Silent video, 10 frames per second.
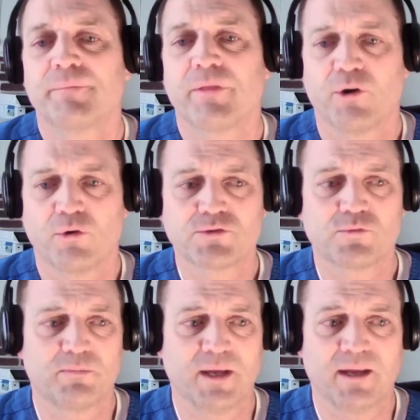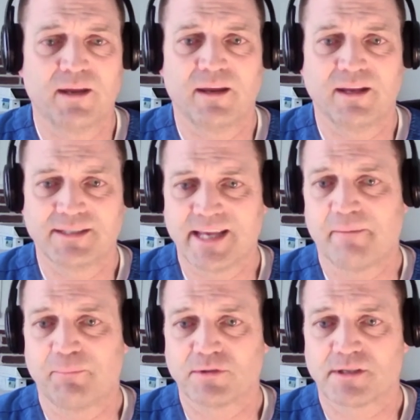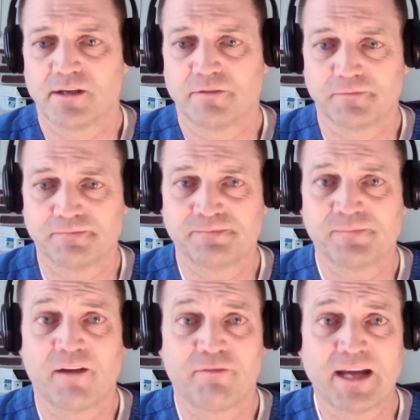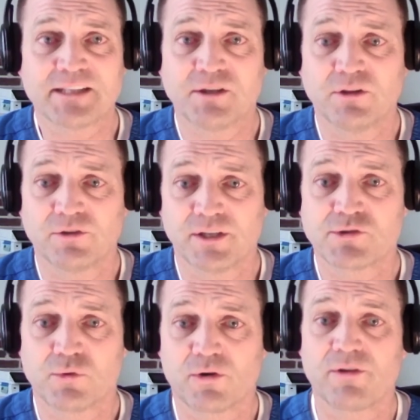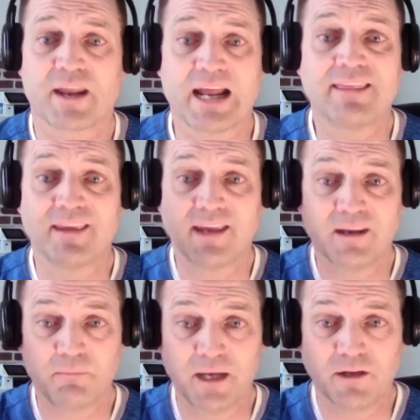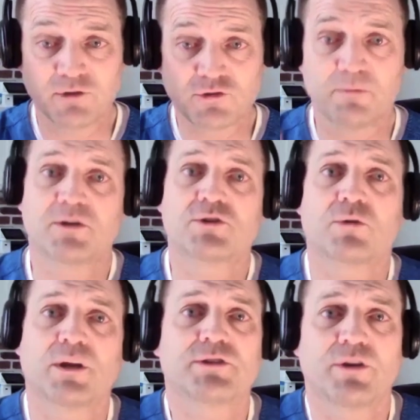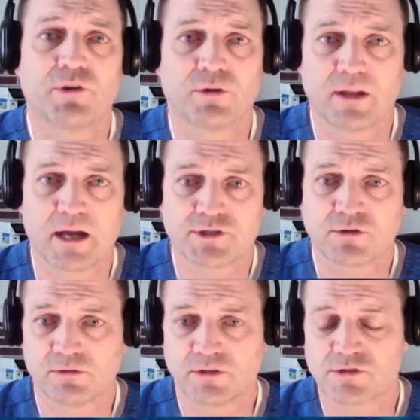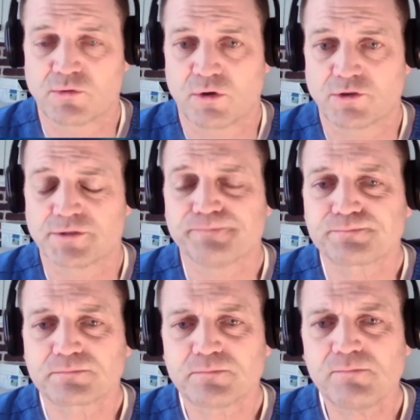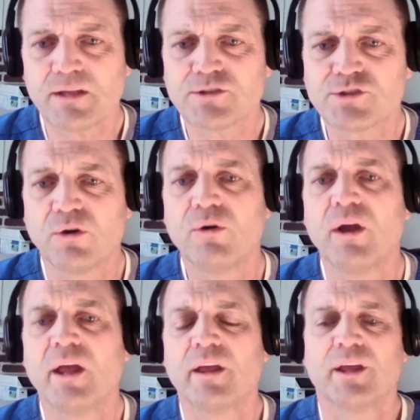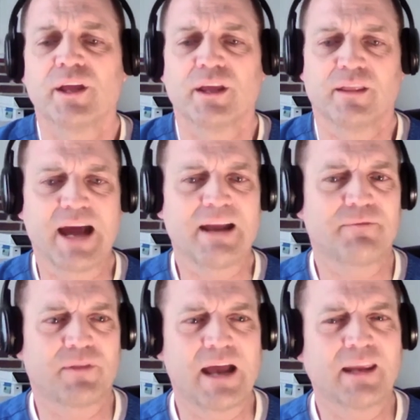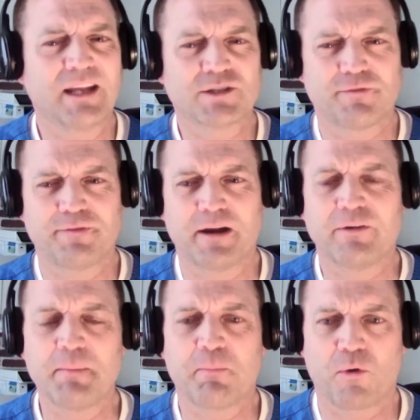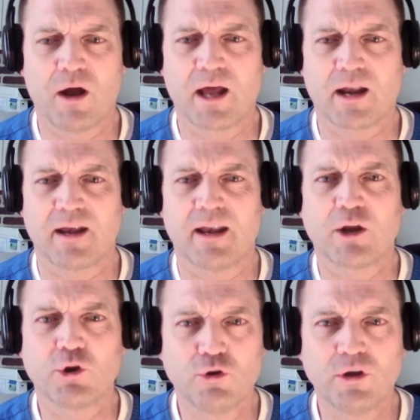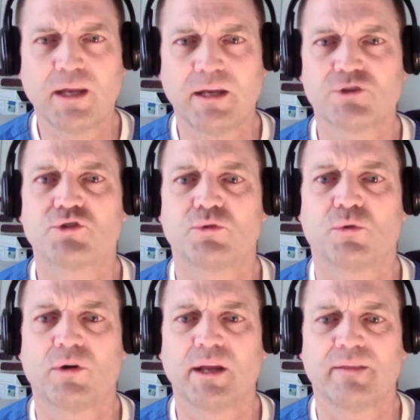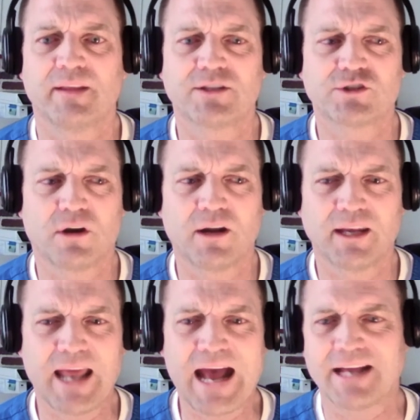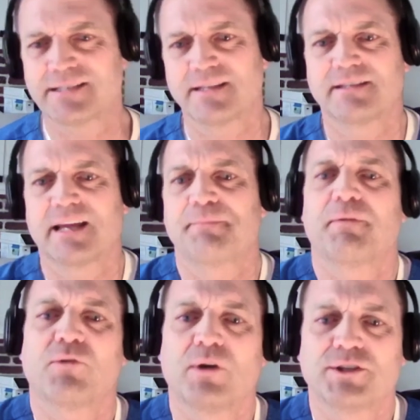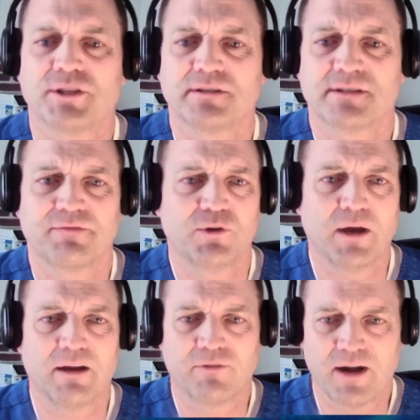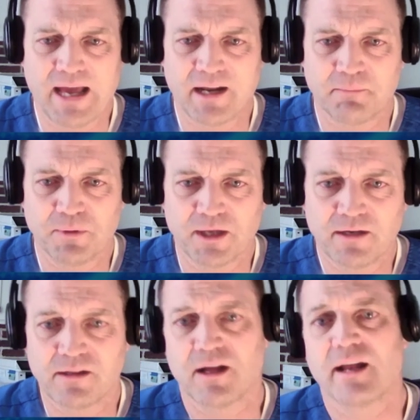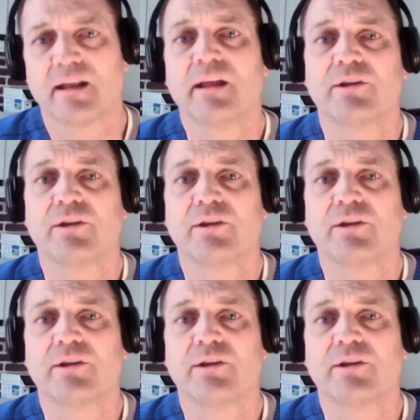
Those would be examples of a vascular disorder that I think can be contributory to neurological disorders. So that gets very broad, and a good historian that's starting to ask the type of questions: have you ever had a blood clot?